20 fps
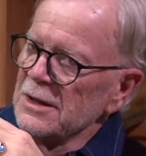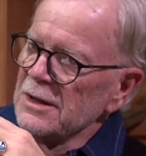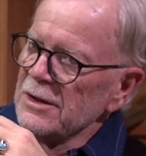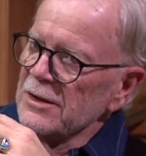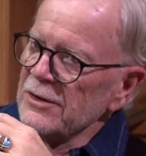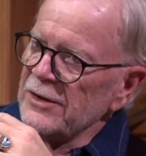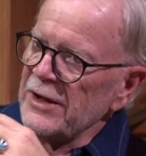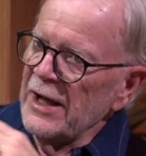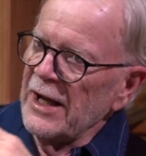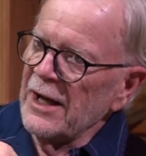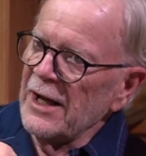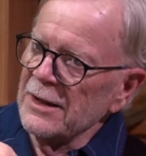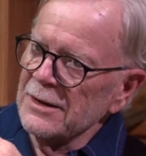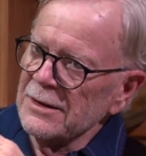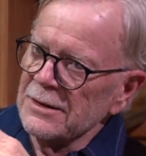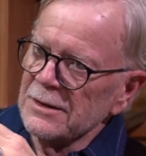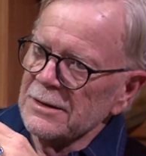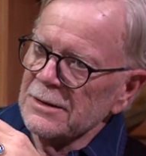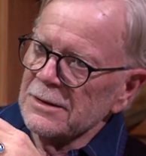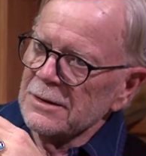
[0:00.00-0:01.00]
that
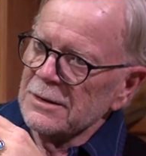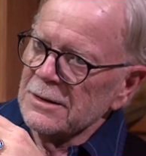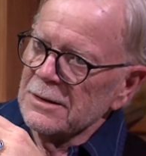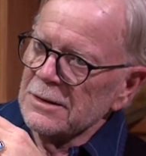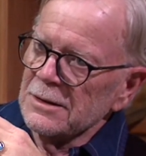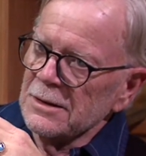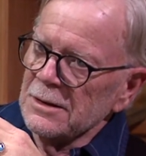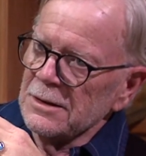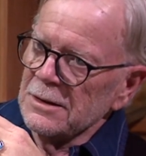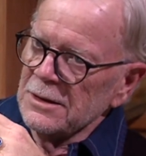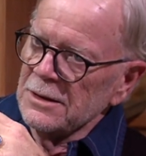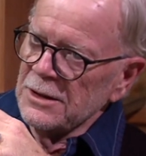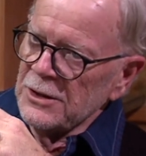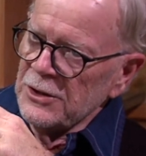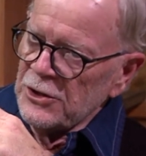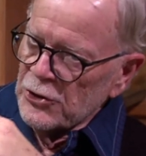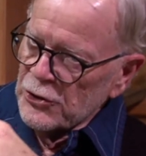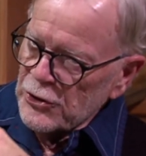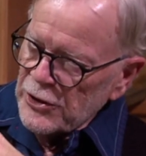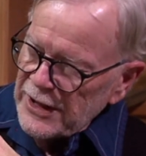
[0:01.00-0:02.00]

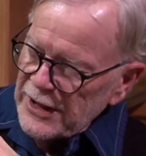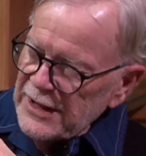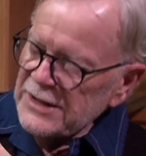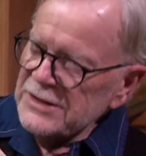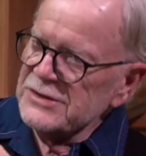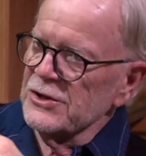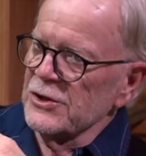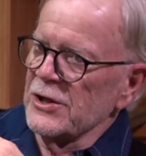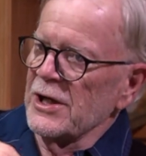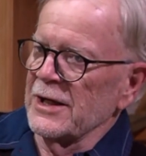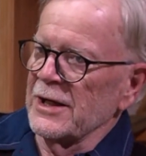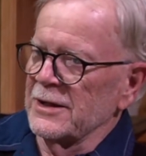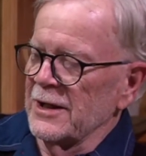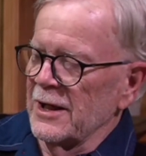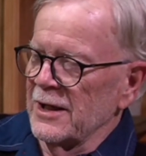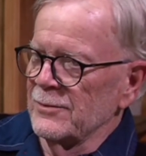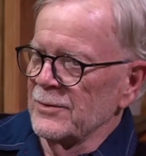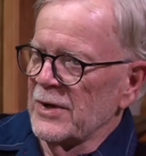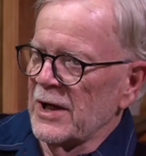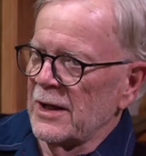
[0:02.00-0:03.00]
your needs are not
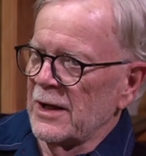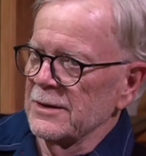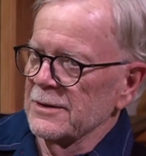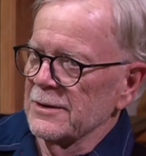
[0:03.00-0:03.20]
getting met?